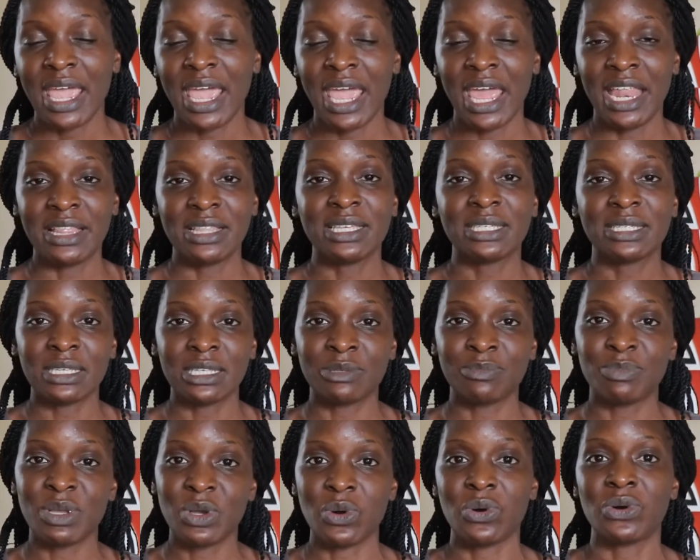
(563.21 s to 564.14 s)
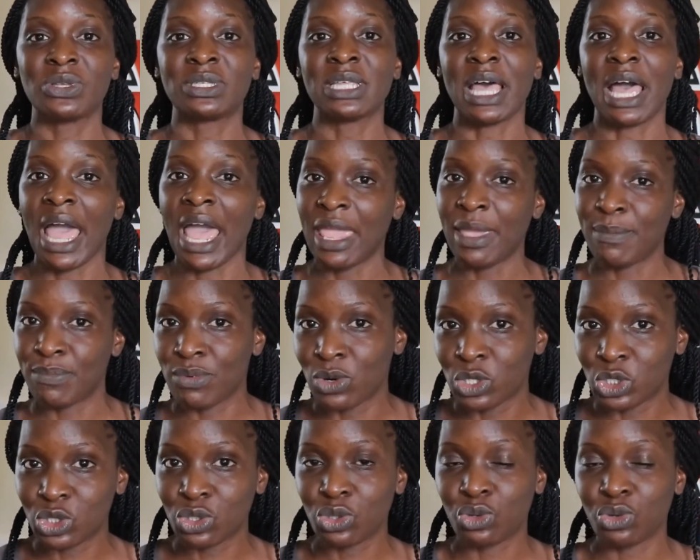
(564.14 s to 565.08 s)
And this is because I
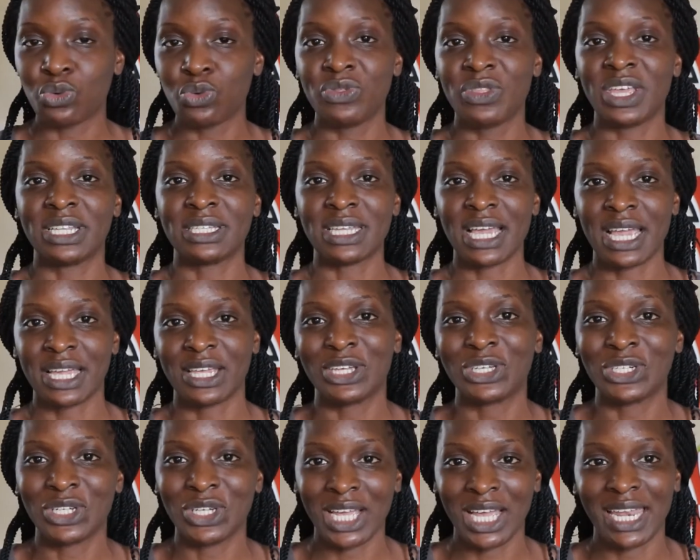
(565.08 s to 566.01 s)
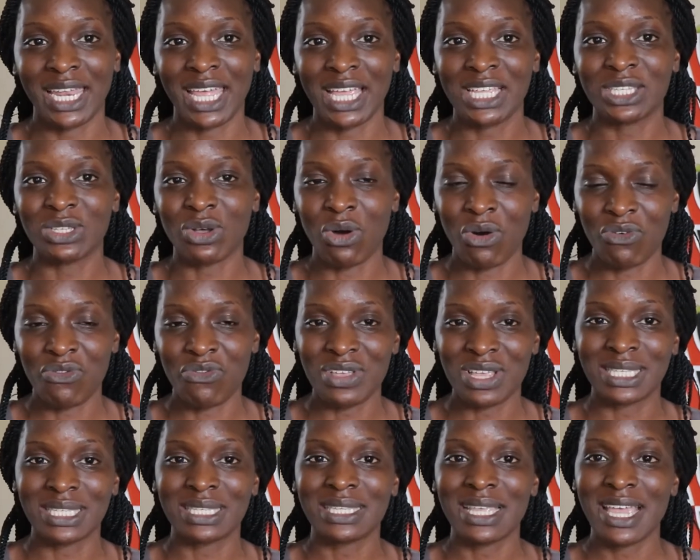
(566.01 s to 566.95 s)
booked through the Turkish Airlines
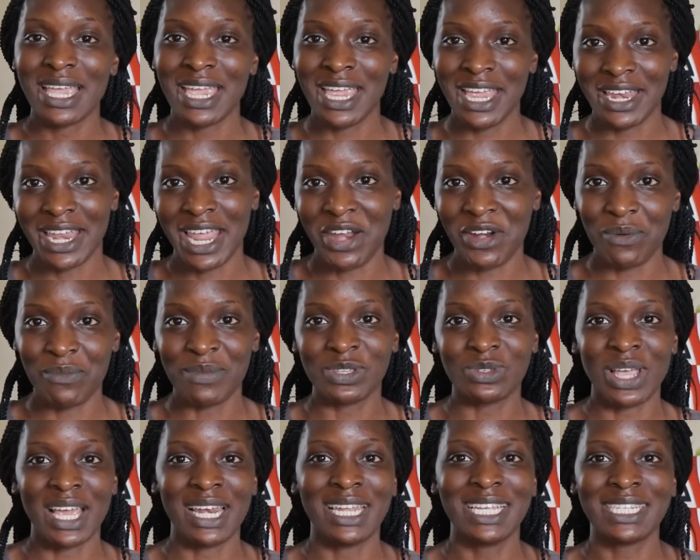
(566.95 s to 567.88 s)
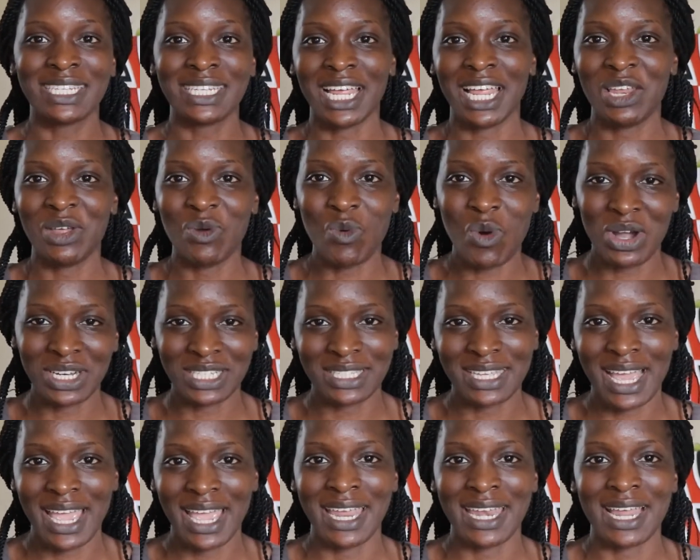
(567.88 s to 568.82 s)
office in Nairobi. So I literally walked
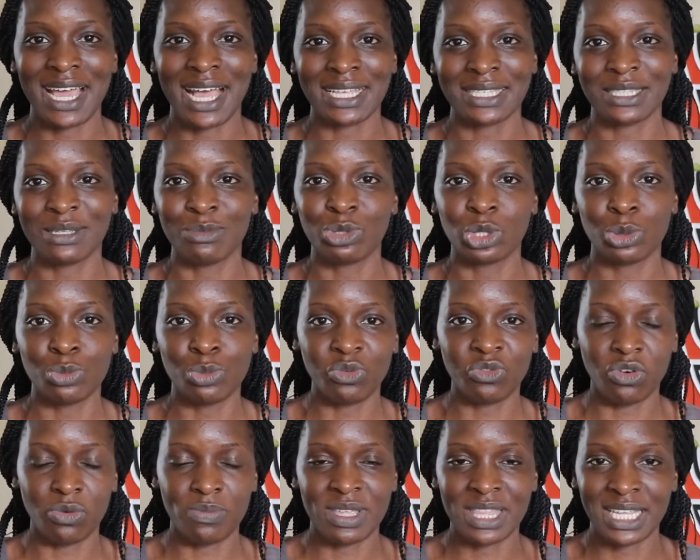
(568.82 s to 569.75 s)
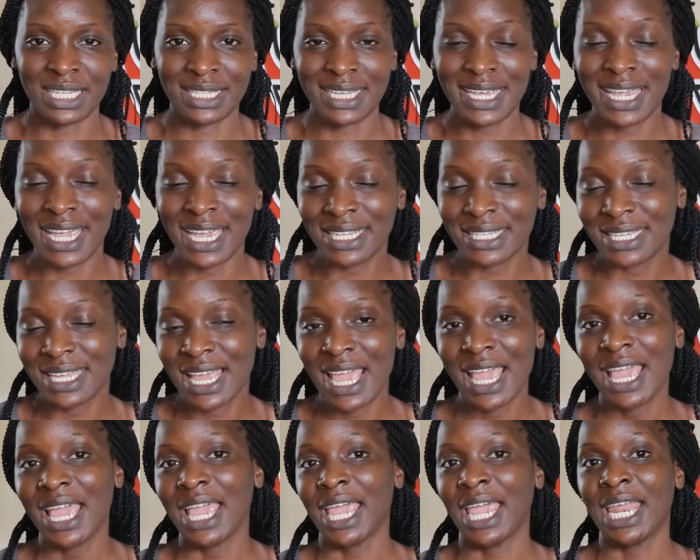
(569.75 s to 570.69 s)
there and asked them to book for me the ticket,
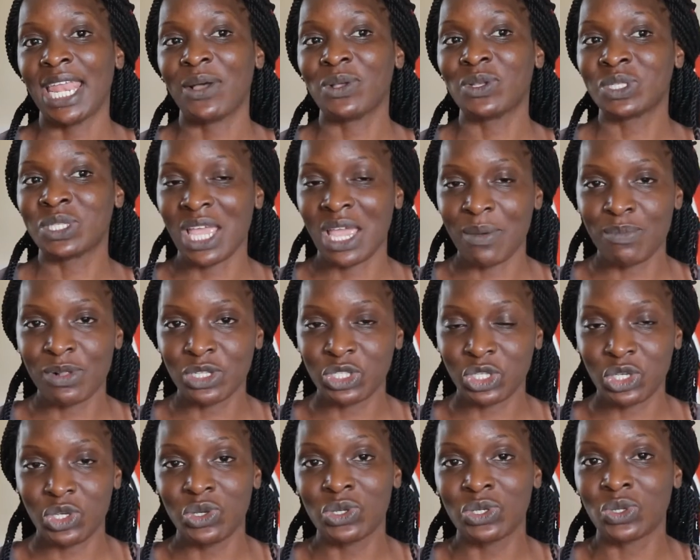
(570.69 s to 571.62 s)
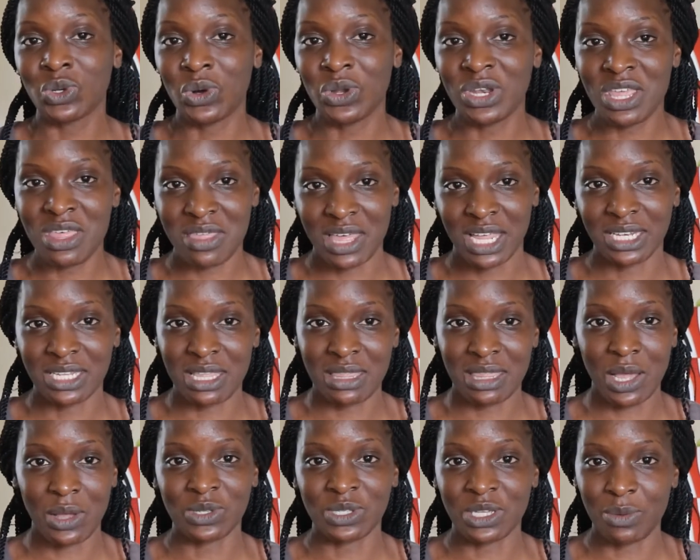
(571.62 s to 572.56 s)
and I was able to use only
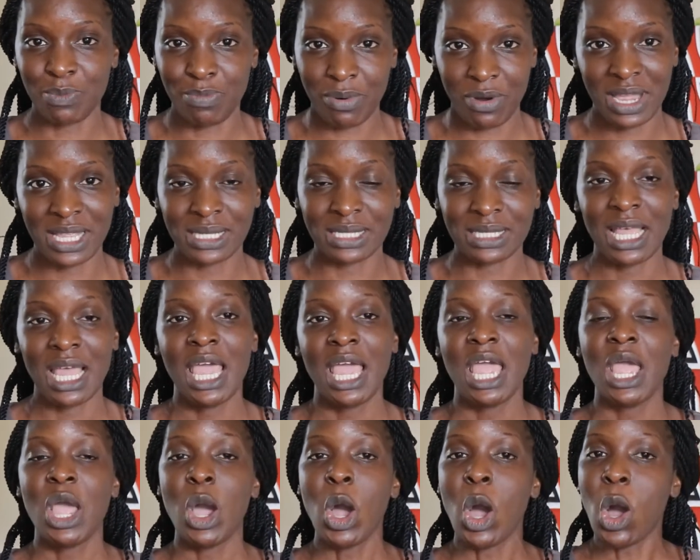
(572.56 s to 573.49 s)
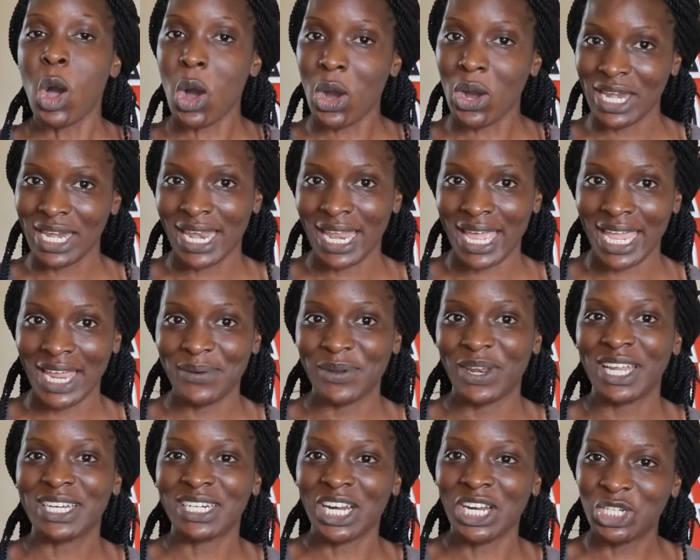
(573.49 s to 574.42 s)
30,000 points. Online, when
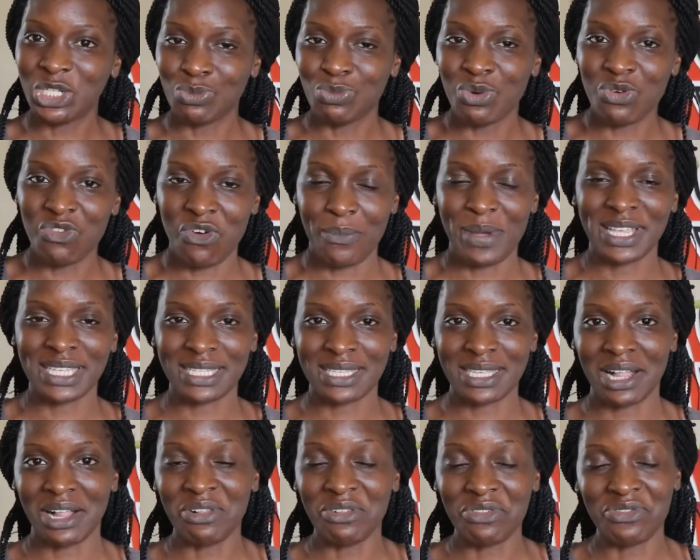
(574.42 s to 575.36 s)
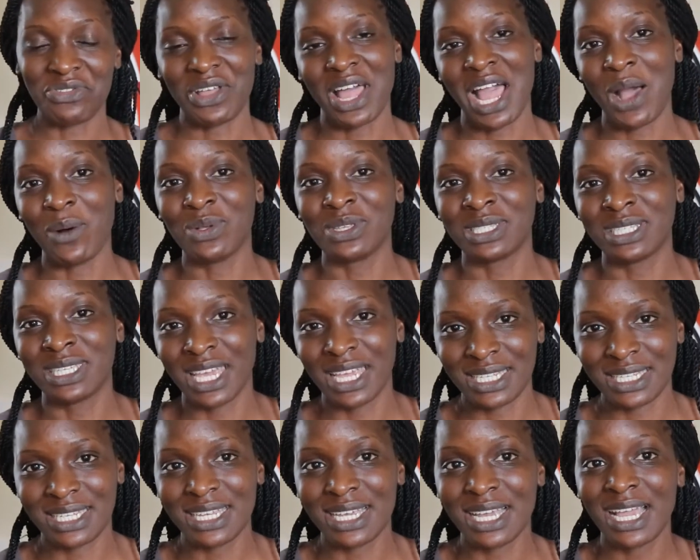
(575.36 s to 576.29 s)
I tried to book for myself, I was
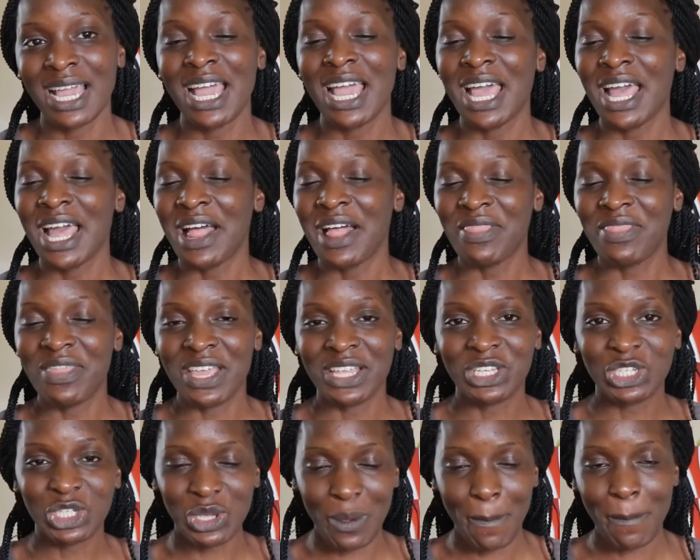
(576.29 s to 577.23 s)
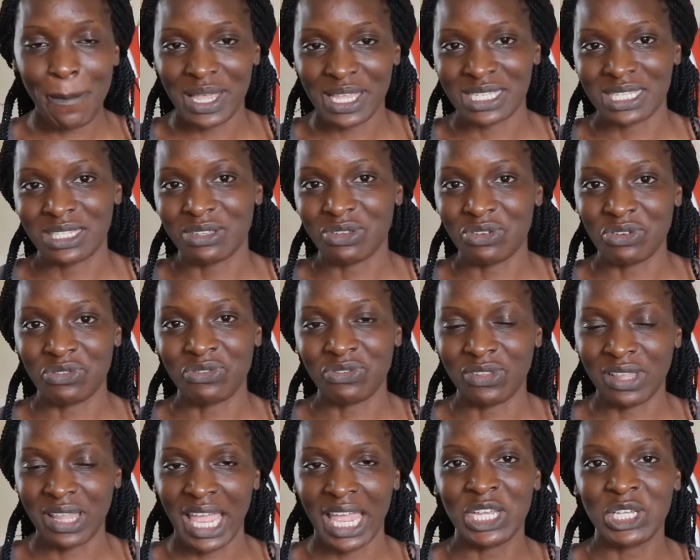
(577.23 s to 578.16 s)
getting the cheapest
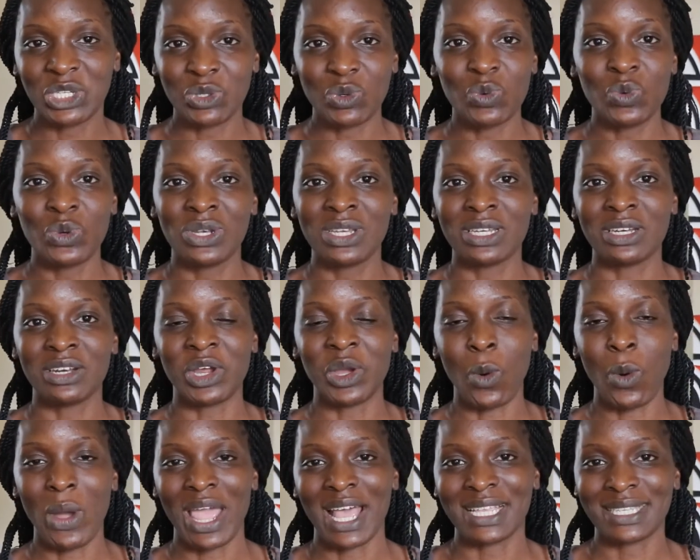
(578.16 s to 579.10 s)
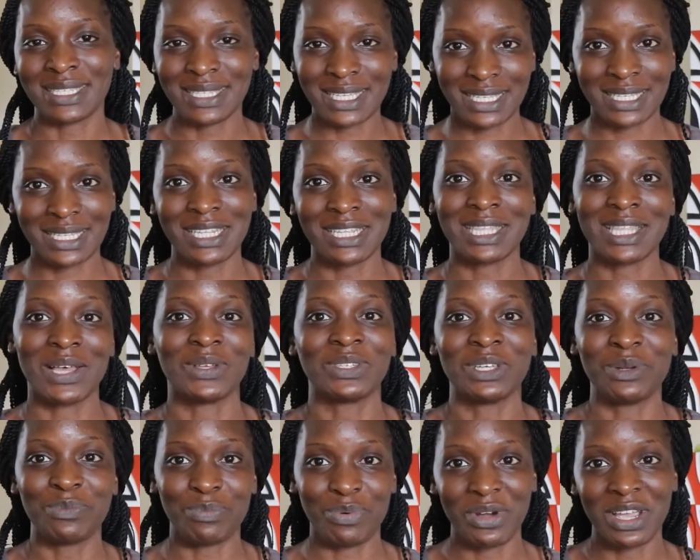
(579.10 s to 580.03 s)
flight would require
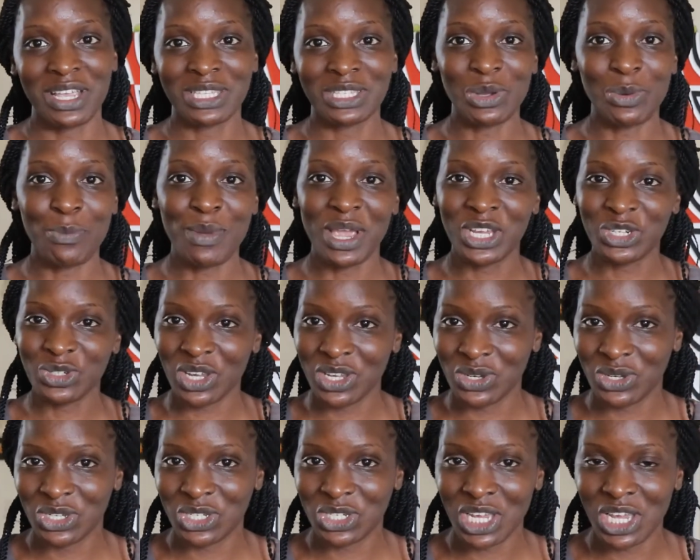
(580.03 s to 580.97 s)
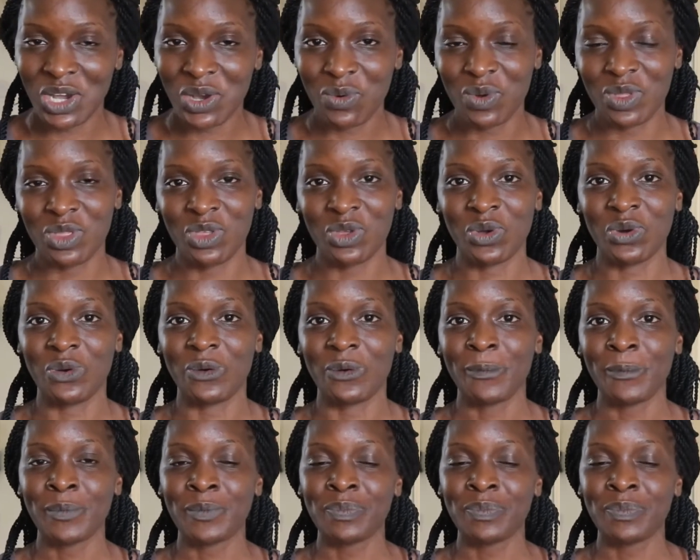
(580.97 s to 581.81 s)
60,000 points. So make sure you check with your